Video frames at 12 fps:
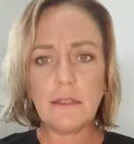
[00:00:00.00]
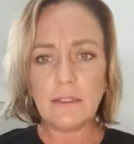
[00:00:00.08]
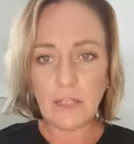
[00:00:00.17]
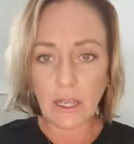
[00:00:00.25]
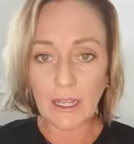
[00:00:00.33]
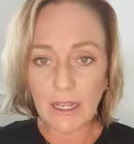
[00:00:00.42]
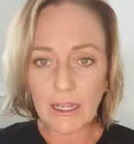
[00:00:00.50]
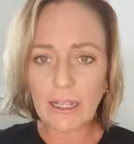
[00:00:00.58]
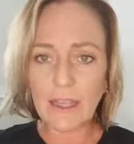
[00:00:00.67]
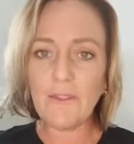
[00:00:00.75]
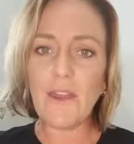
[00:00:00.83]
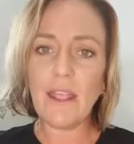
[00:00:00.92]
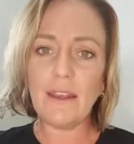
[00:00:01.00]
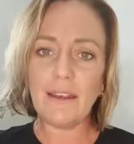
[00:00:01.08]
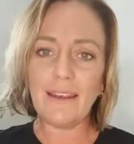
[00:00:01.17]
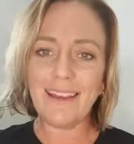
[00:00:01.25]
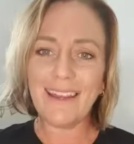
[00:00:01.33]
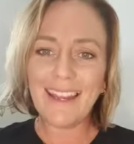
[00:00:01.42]
dying,
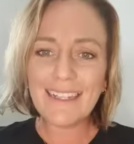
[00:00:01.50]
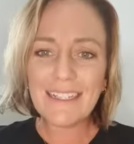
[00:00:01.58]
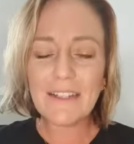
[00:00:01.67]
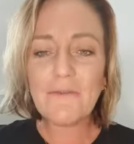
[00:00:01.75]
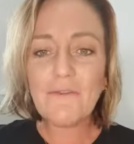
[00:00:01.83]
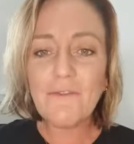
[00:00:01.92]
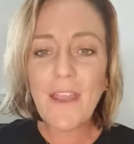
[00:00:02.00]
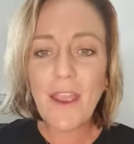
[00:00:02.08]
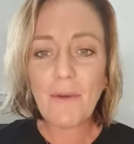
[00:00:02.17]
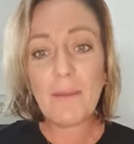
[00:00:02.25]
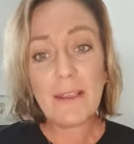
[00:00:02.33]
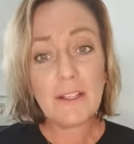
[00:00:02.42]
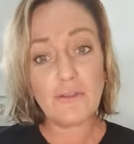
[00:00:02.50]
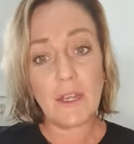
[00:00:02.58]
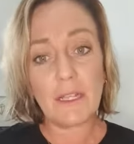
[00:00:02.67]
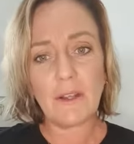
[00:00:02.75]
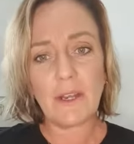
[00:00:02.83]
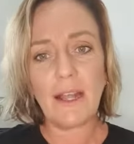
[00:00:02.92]
then it's a very big
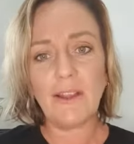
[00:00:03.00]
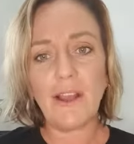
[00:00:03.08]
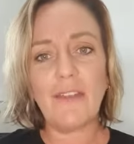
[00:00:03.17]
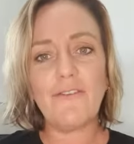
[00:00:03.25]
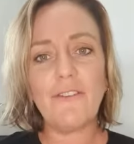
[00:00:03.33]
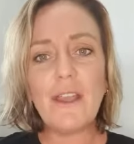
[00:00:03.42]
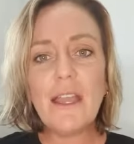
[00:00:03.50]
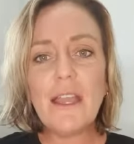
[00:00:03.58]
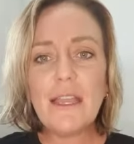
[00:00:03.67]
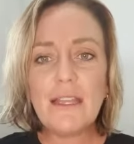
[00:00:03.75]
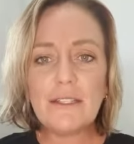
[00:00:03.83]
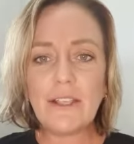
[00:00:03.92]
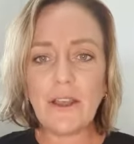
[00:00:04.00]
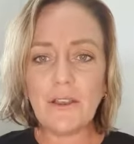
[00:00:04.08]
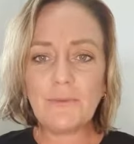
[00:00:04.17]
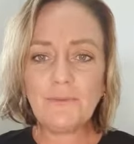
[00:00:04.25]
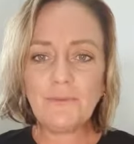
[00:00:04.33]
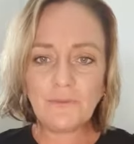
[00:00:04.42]
stress on our life.
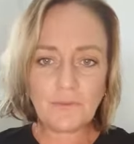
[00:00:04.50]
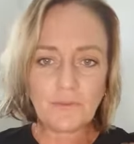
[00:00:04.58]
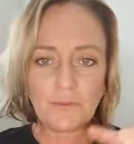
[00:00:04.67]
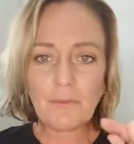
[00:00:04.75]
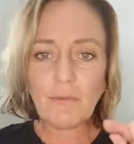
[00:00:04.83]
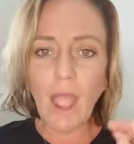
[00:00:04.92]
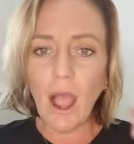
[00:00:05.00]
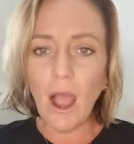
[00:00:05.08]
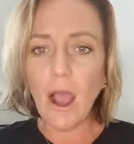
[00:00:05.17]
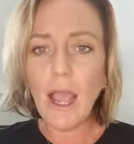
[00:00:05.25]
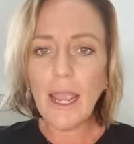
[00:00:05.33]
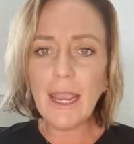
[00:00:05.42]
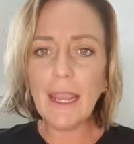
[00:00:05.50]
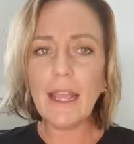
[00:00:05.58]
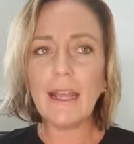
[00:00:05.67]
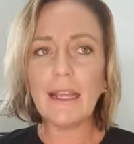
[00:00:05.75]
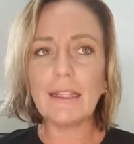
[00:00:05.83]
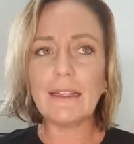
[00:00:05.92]
So I
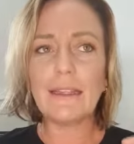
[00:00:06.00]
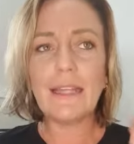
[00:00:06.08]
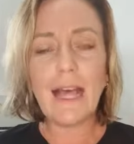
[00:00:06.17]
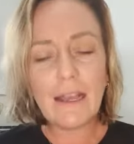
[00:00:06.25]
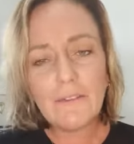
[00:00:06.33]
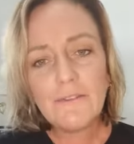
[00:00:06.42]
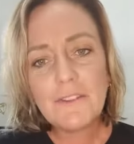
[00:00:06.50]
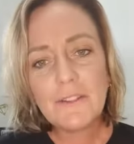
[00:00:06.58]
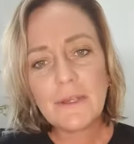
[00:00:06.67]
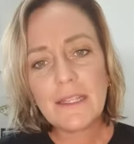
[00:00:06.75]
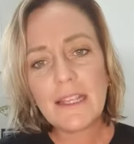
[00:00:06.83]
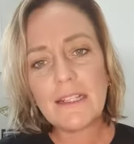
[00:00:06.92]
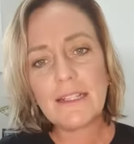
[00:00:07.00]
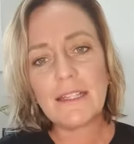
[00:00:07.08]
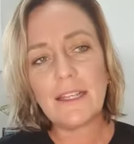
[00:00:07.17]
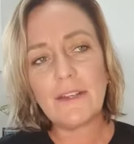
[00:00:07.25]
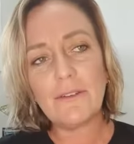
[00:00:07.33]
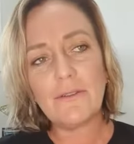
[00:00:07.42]
love doing this
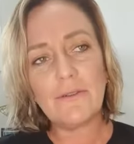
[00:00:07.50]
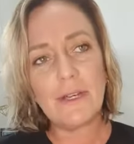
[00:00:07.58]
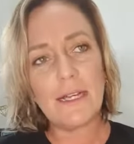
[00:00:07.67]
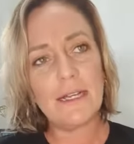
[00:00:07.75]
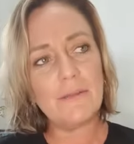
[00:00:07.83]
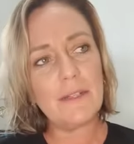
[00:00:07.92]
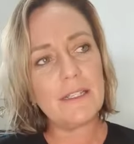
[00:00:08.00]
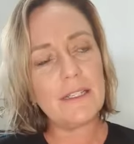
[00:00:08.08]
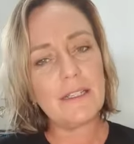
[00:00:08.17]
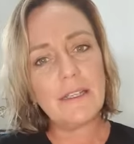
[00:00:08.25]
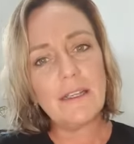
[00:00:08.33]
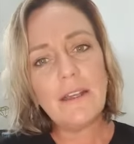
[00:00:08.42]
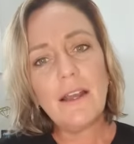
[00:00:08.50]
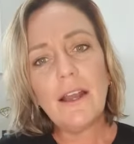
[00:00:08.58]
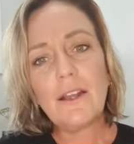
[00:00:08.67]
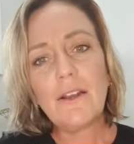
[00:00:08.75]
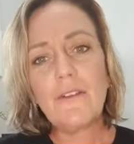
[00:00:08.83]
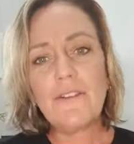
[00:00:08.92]
little, um, it's,
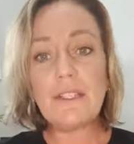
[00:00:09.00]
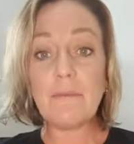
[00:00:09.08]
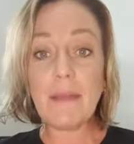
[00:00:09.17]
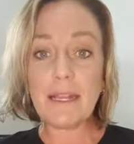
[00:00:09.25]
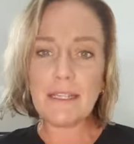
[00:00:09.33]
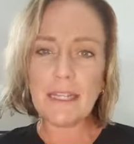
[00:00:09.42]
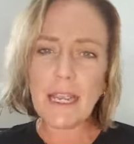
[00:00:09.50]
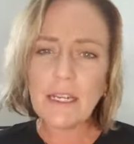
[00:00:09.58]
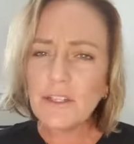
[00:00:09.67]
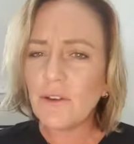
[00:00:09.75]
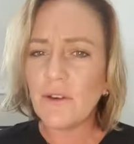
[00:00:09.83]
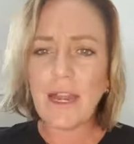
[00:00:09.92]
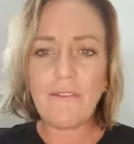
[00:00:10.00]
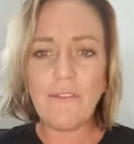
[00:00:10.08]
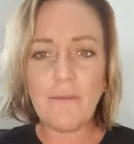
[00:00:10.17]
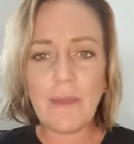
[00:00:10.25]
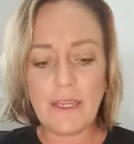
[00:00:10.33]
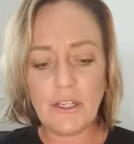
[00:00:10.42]
I don't know if it's a meditation or an
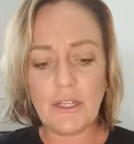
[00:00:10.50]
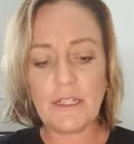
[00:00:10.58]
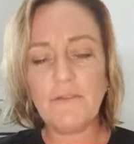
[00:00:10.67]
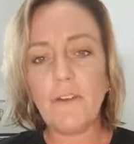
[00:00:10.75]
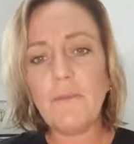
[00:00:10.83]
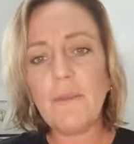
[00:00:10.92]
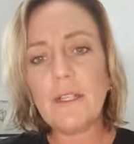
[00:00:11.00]
affirmation. It's from